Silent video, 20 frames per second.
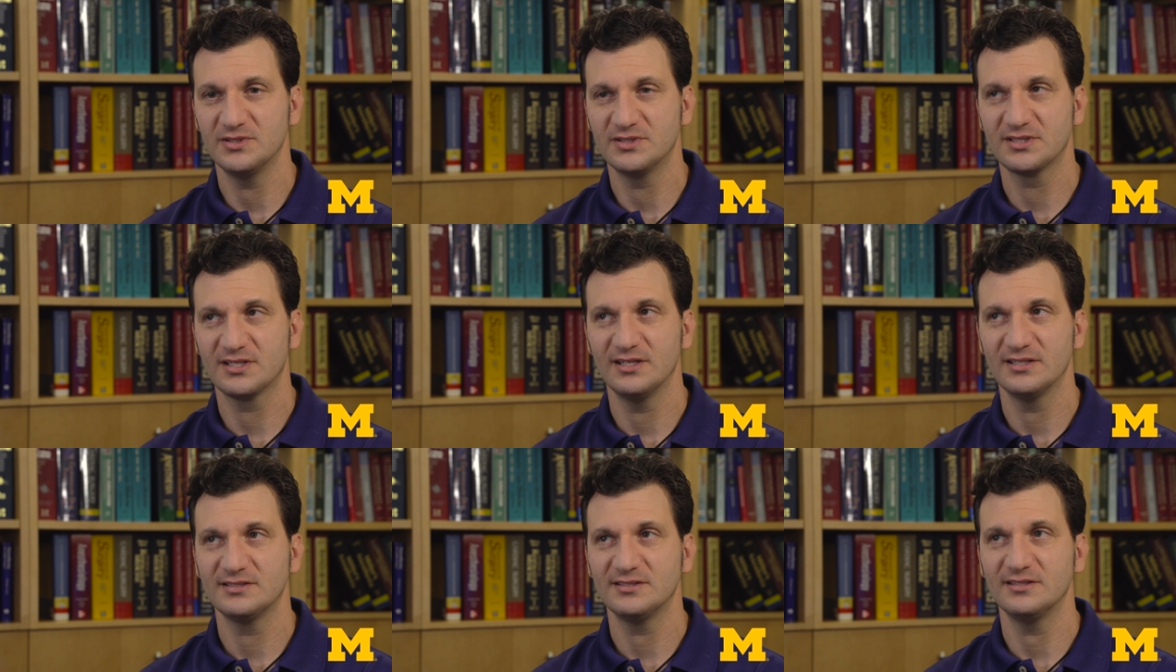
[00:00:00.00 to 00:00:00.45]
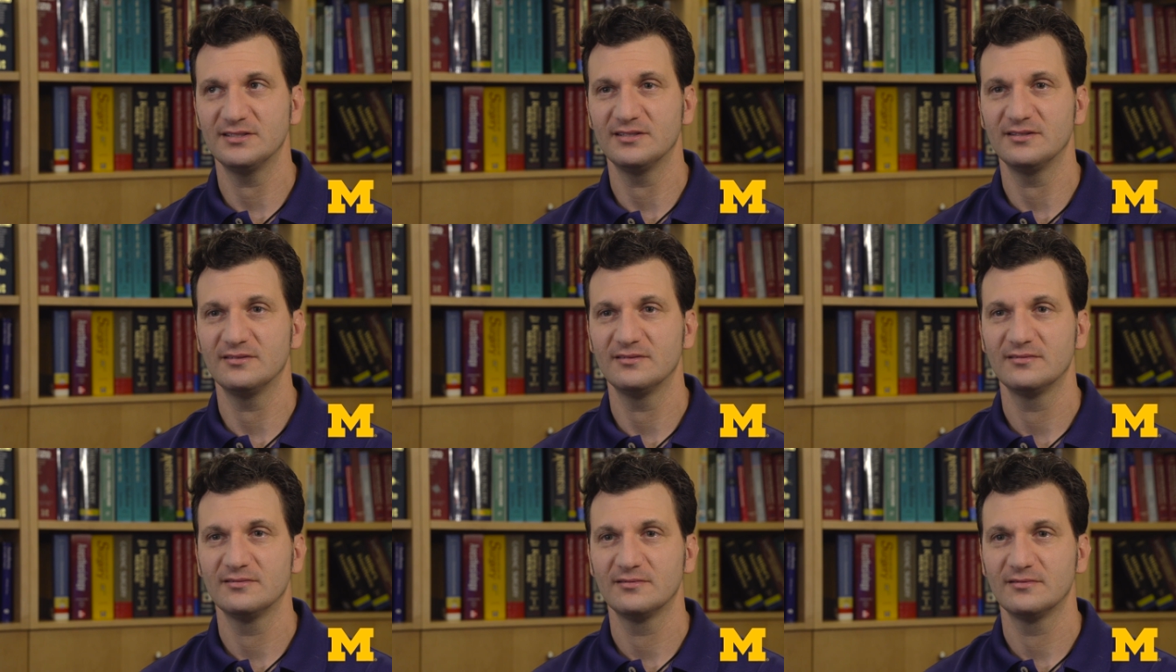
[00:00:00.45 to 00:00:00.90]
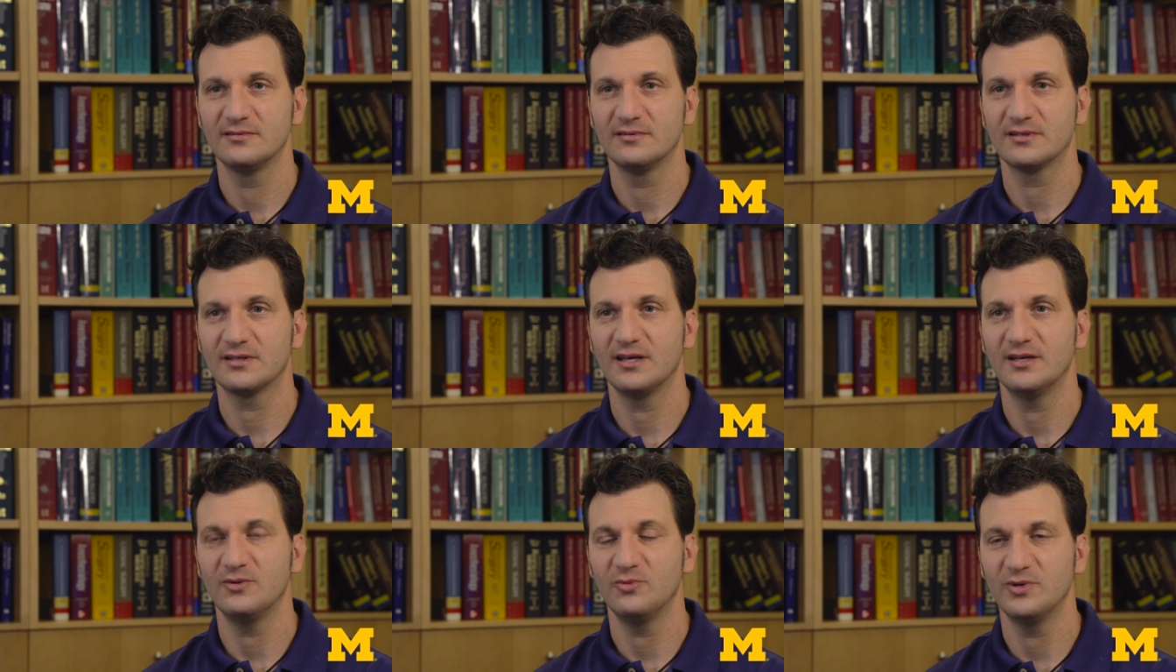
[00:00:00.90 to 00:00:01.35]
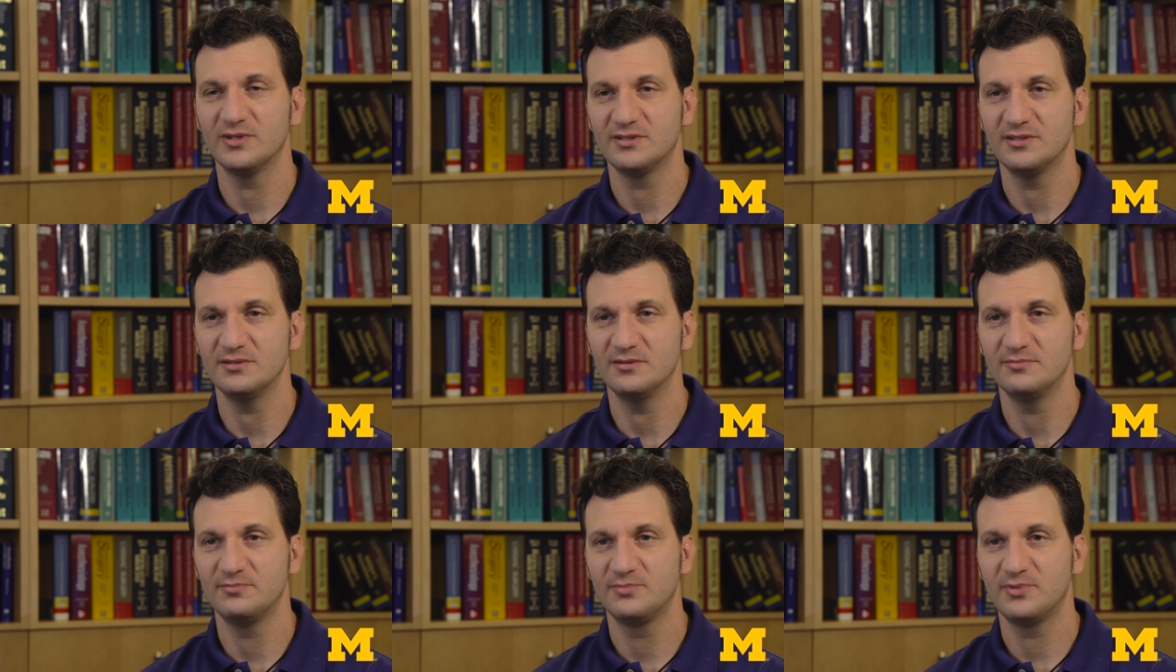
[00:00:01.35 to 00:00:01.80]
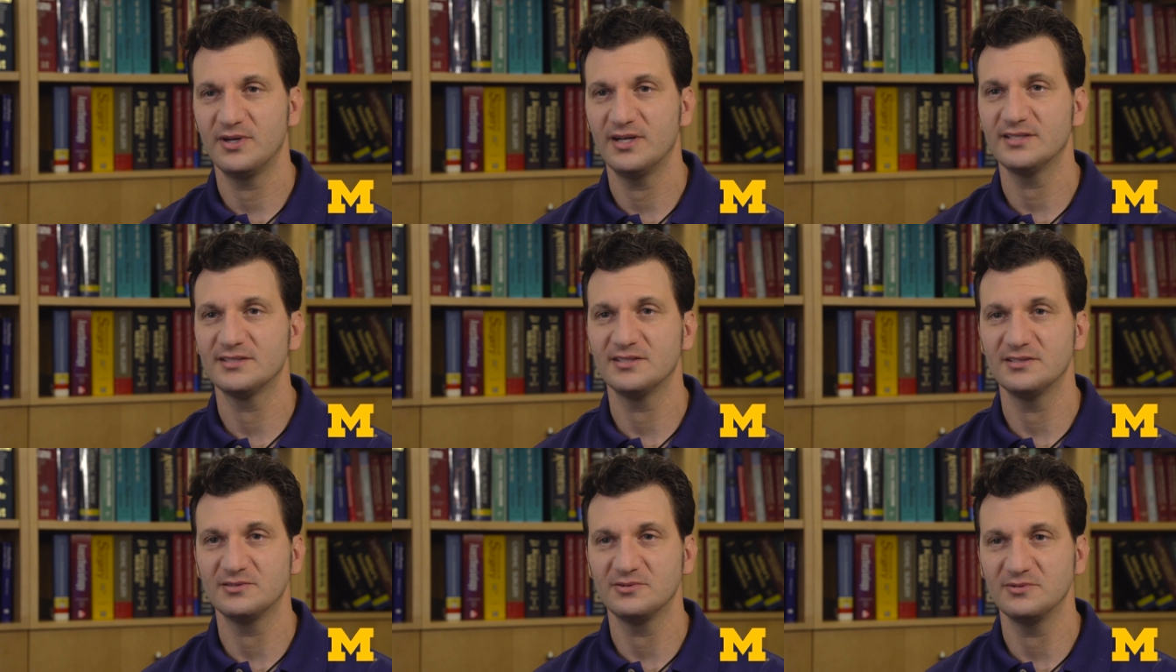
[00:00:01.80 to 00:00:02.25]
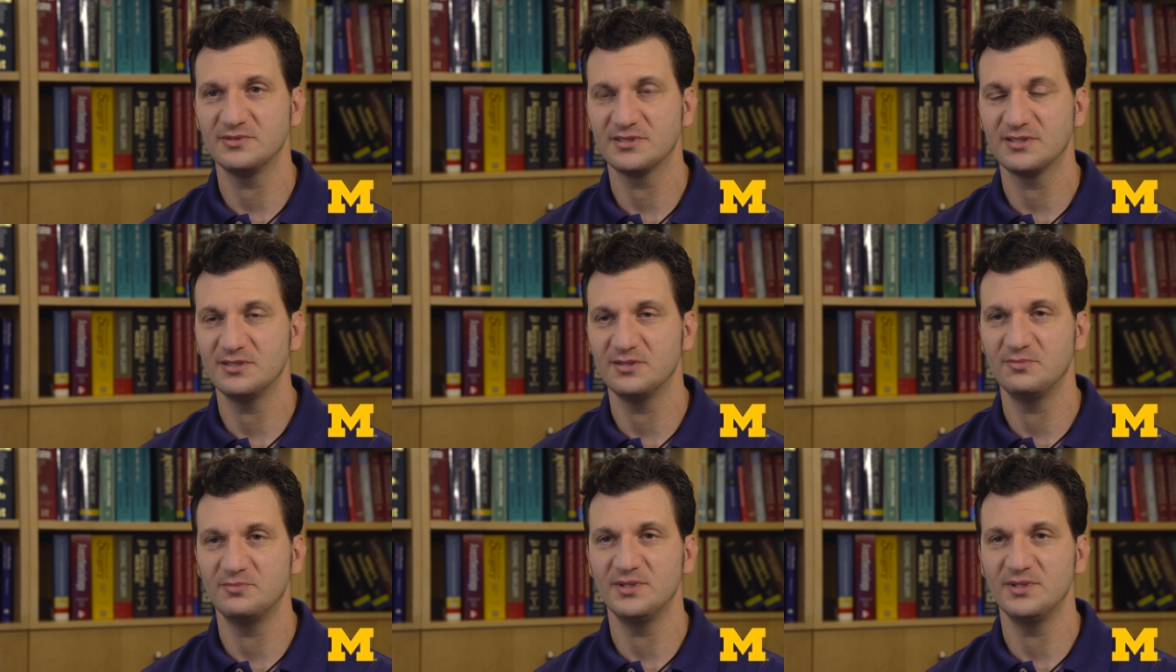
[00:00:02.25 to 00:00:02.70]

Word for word: discussing kind of what the process was going to